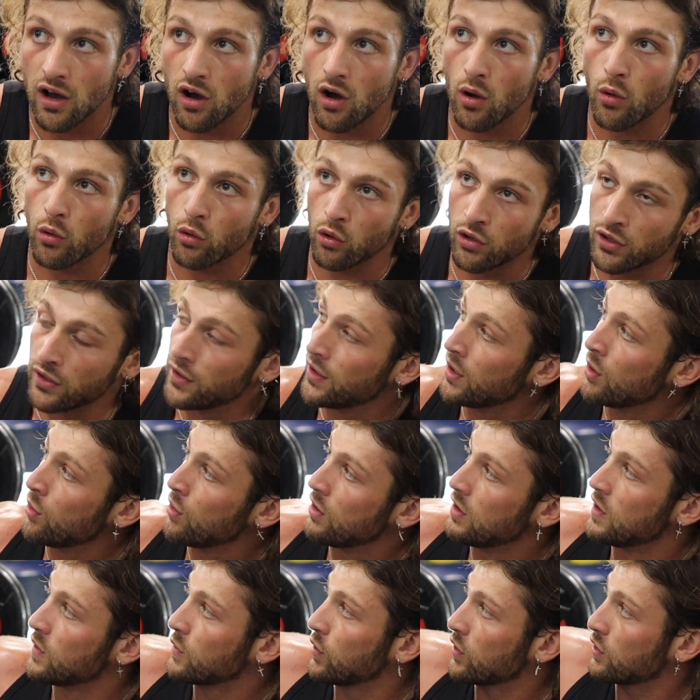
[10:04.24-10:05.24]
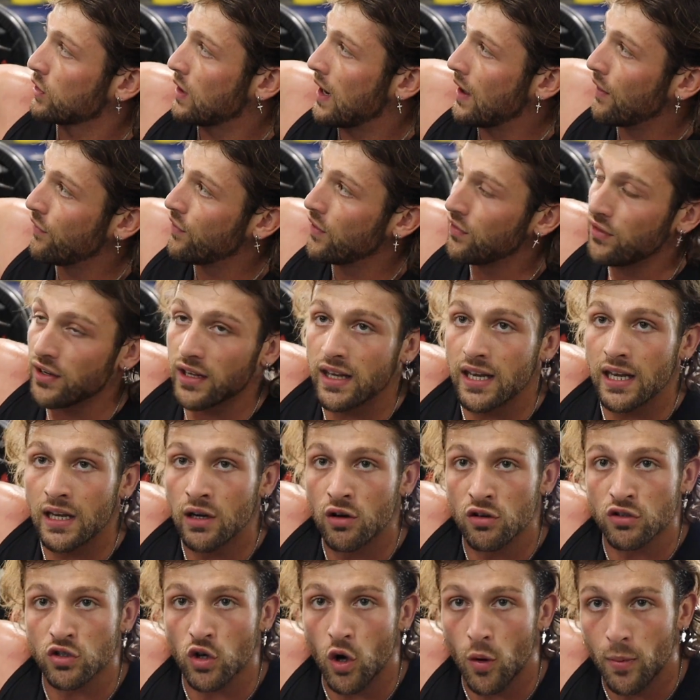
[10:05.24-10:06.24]
all we're going to do is we're just going to have 50
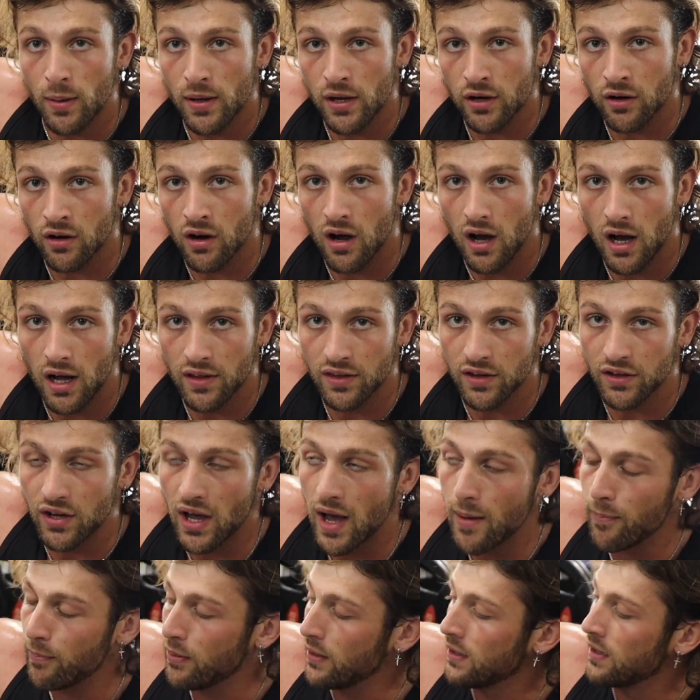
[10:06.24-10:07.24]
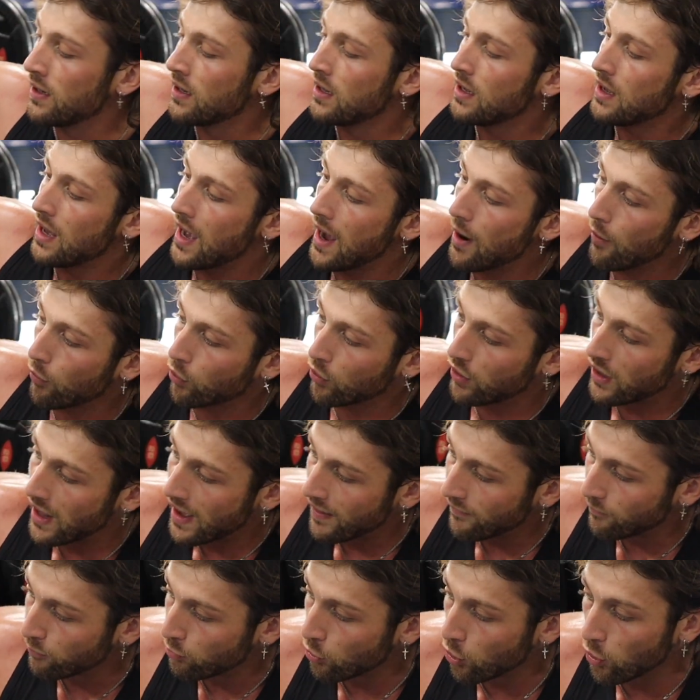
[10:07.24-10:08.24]
kilos up here on the top pin, and we're going to
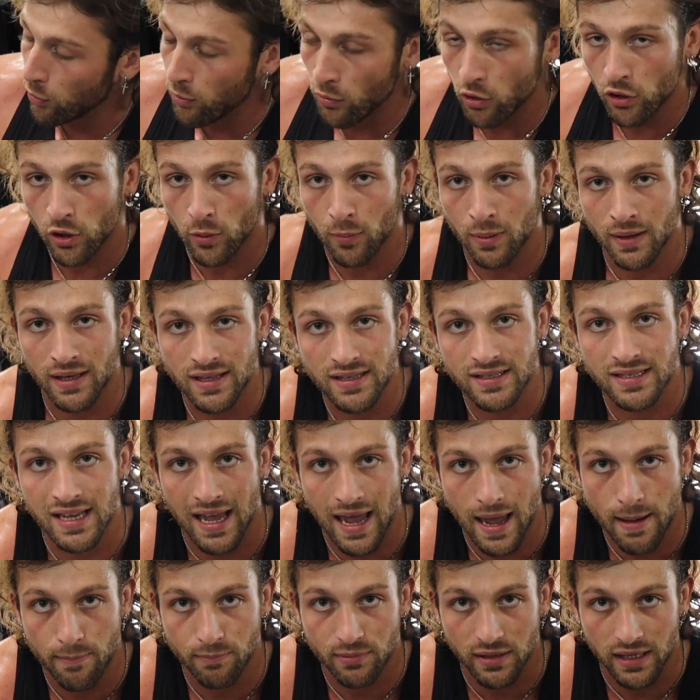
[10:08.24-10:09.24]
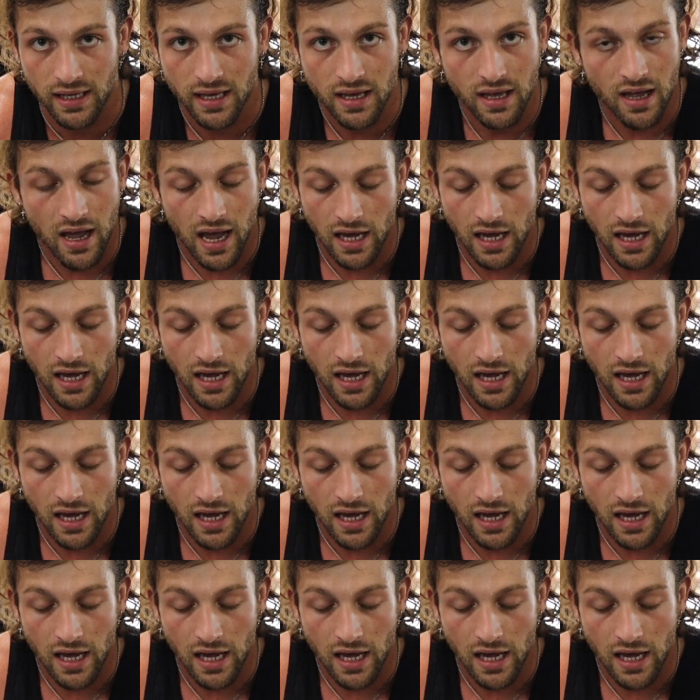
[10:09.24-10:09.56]
have both other pins empty,